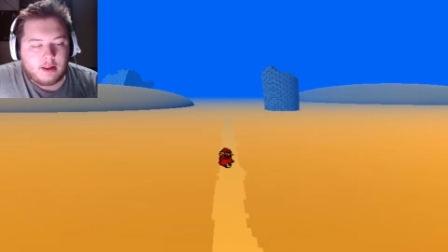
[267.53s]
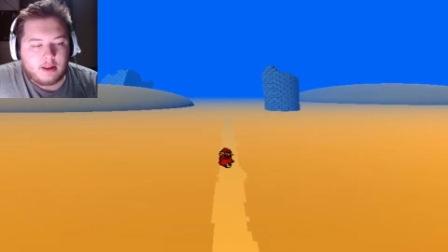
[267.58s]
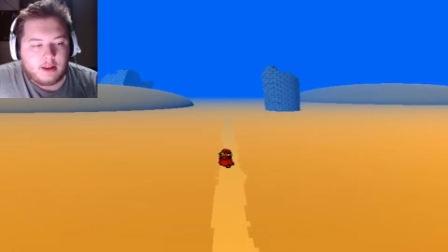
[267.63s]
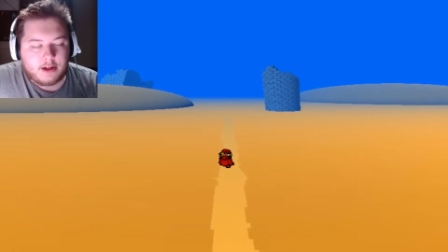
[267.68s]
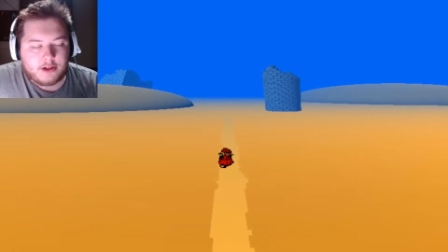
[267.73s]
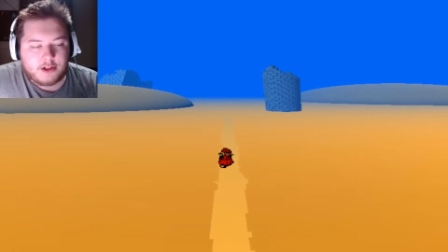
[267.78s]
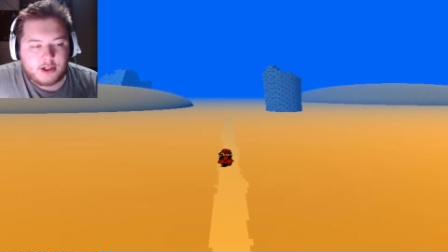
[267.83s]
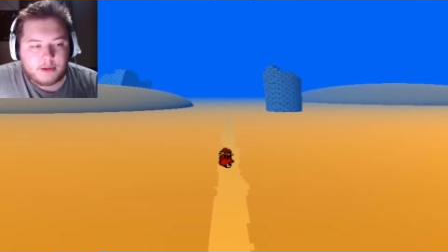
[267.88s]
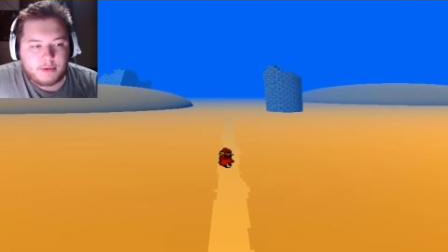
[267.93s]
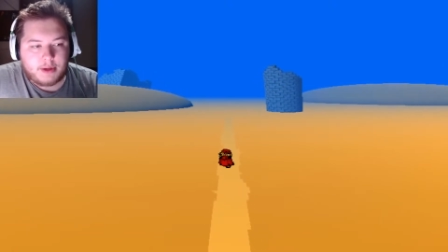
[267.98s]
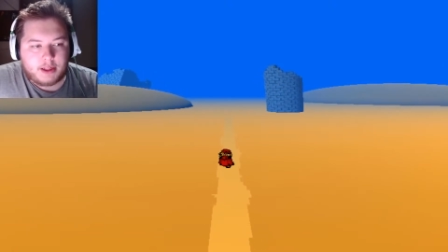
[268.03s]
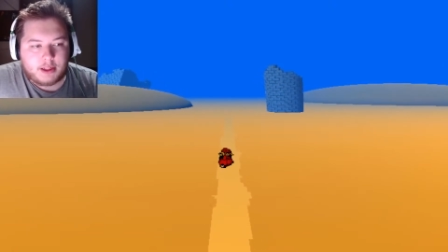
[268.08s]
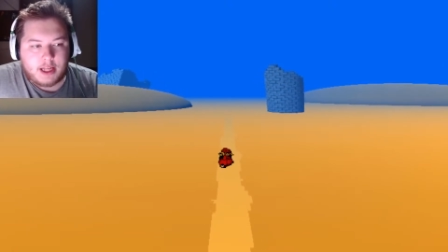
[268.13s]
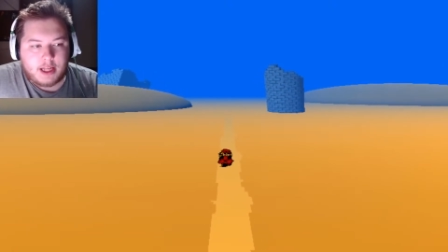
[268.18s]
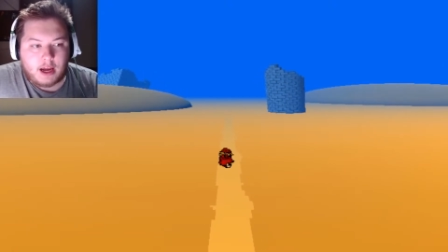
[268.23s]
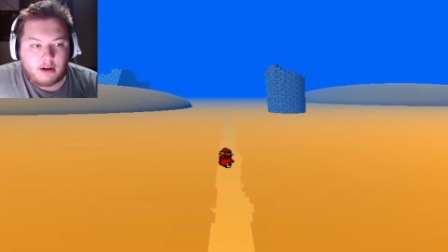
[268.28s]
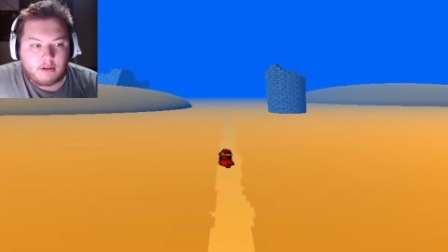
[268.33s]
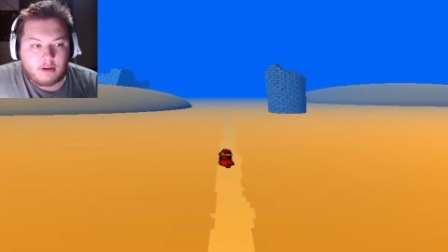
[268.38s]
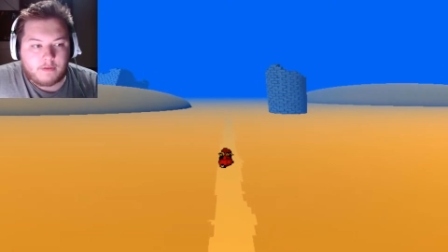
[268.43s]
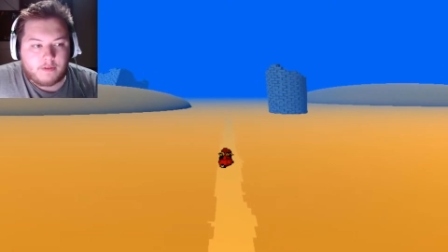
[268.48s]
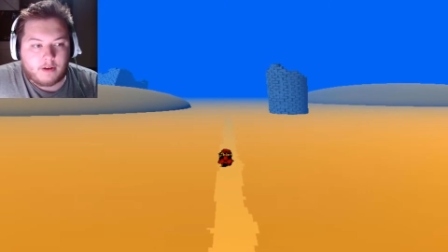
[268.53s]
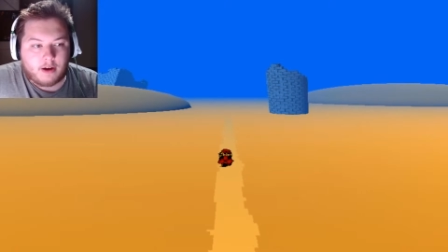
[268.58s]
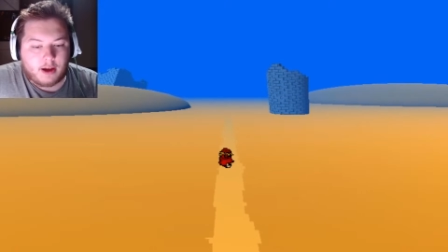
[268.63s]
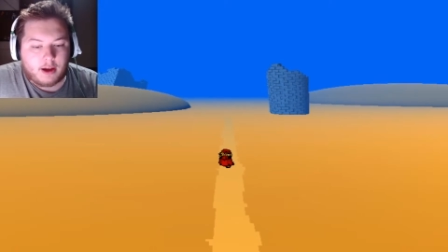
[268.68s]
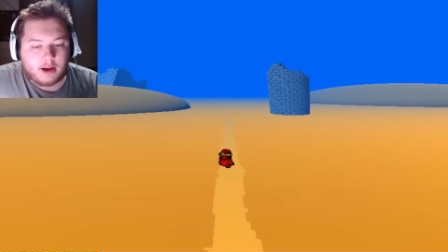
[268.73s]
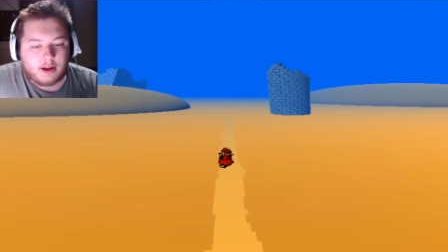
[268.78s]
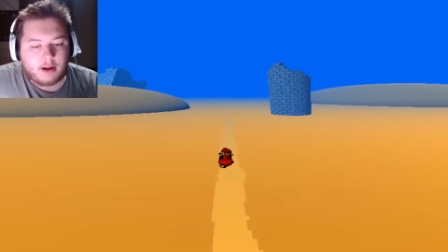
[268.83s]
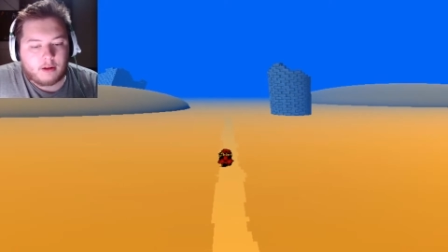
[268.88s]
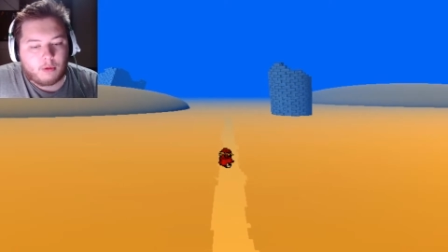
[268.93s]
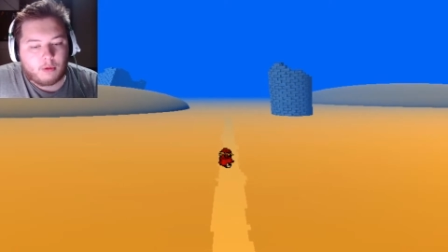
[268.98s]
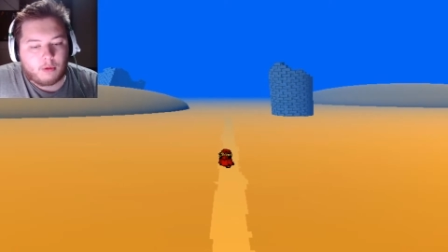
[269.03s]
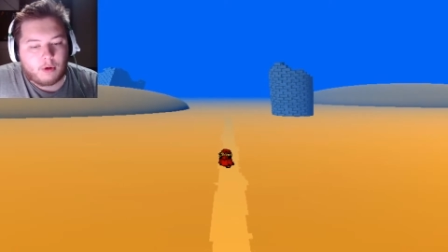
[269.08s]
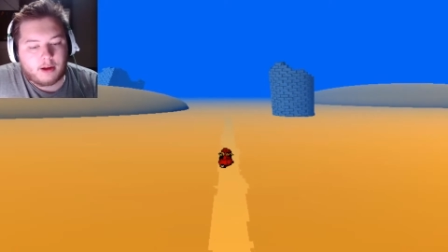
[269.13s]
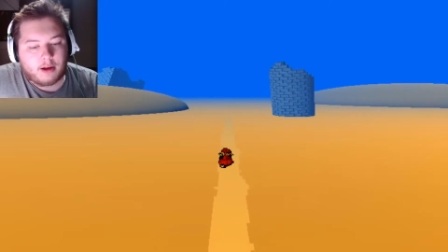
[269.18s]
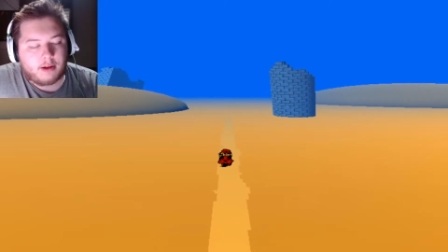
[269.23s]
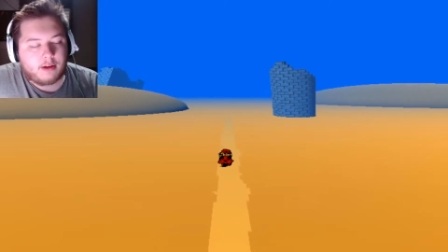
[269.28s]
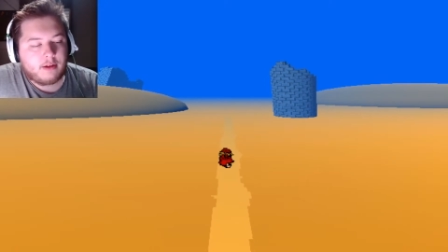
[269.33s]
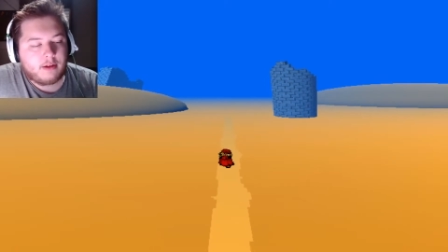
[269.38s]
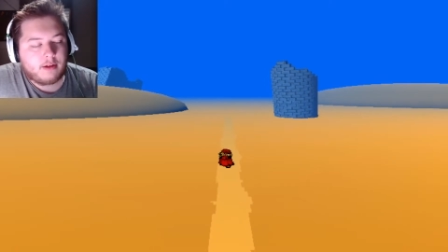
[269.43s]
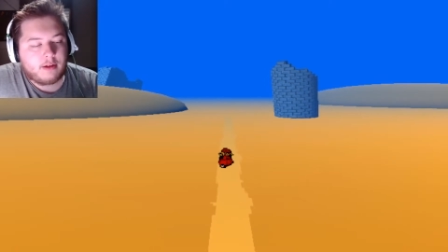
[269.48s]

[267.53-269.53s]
It should be terrifying in a way.